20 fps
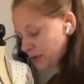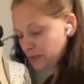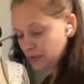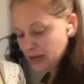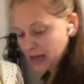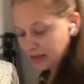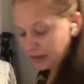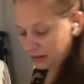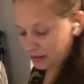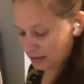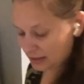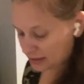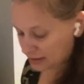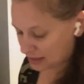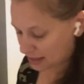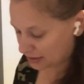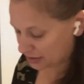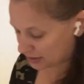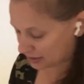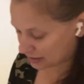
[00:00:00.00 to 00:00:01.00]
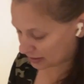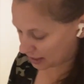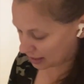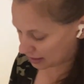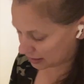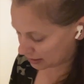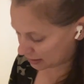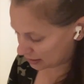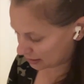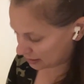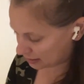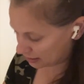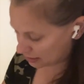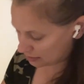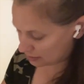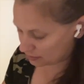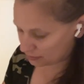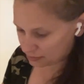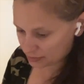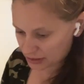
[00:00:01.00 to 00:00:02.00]
necklace. I just gotta,
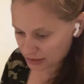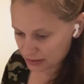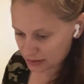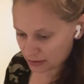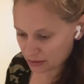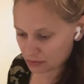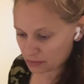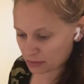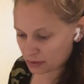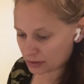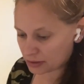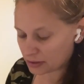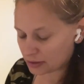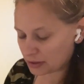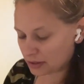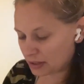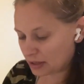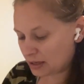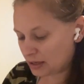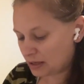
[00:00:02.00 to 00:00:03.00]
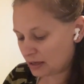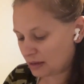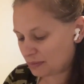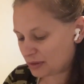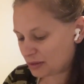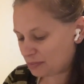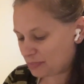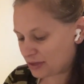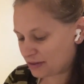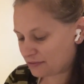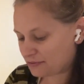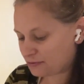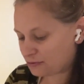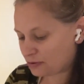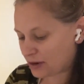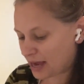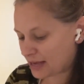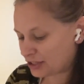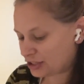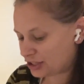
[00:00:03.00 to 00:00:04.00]
get to the order. I'm gonna put a
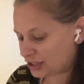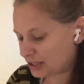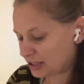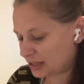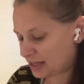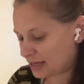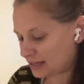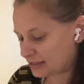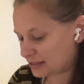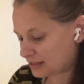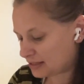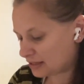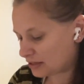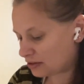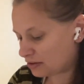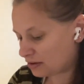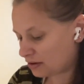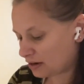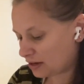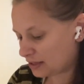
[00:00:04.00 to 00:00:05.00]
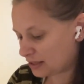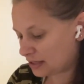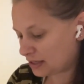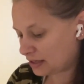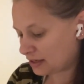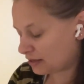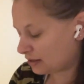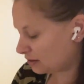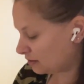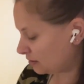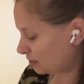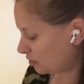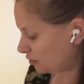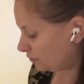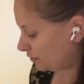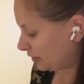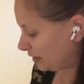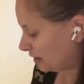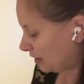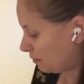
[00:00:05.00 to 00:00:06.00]
Fragile sticker on here.
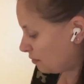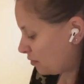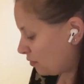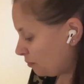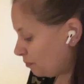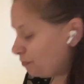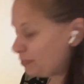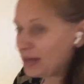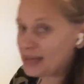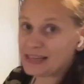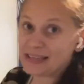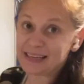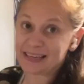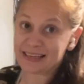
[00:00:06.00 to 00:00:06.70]
Hopefully they won't bend